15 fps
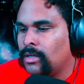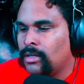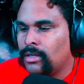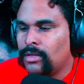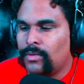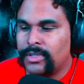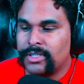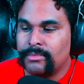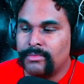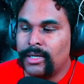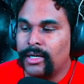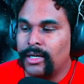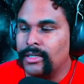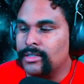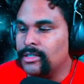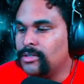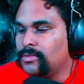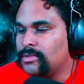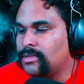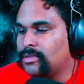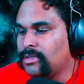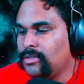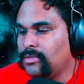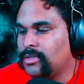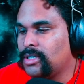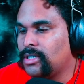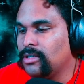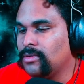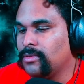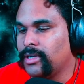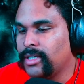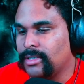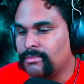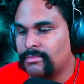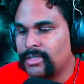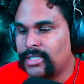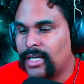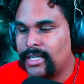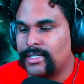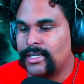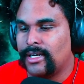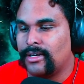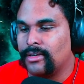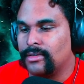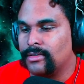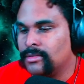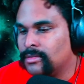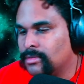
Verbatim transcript: It wasn't mine. It was it was here when I sat down.